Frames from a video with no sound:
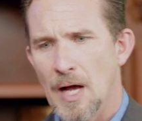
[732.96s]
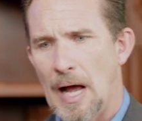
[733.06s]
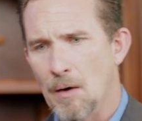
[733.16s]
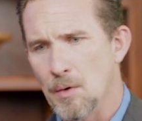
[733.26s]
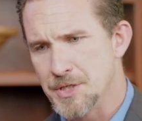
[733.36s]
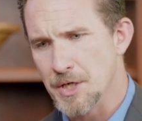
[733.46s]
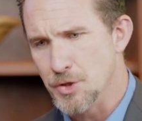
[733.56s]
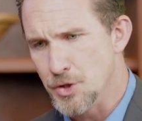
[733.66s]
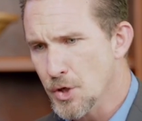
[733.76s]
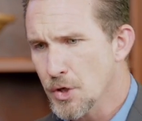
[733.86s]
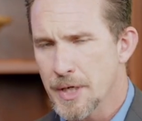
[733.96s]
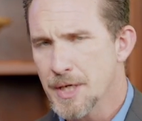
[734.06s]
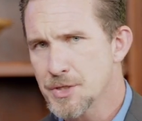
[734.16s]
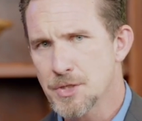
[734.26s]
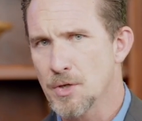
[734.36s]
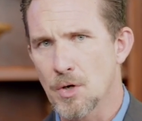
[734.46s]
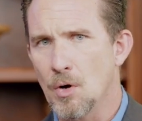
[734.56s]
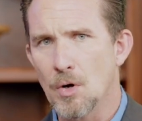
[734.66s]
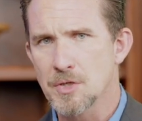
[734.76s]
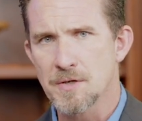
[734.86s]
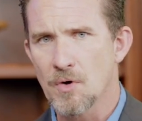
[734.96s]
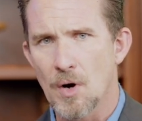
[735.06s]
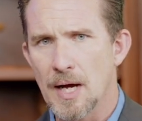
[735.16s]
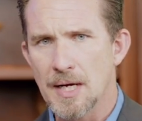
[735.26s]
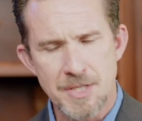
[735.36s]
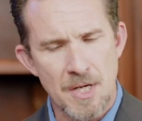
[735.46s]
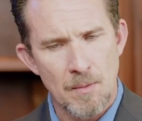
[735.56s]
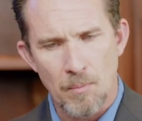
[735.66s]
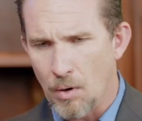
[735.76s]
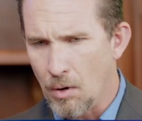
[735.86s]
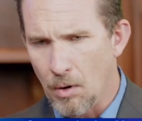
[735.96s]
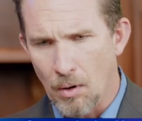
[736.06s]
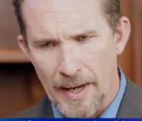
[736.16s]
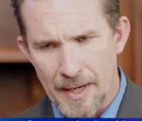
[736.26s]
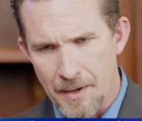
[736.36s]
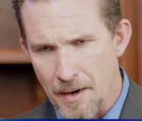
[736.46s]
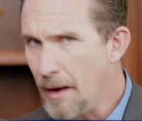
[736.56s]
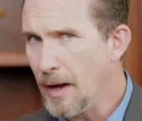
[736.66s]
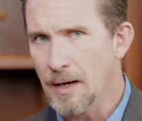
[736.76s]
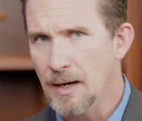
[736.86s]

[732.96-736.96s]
I was injurious to the cause of Christ, Paul had not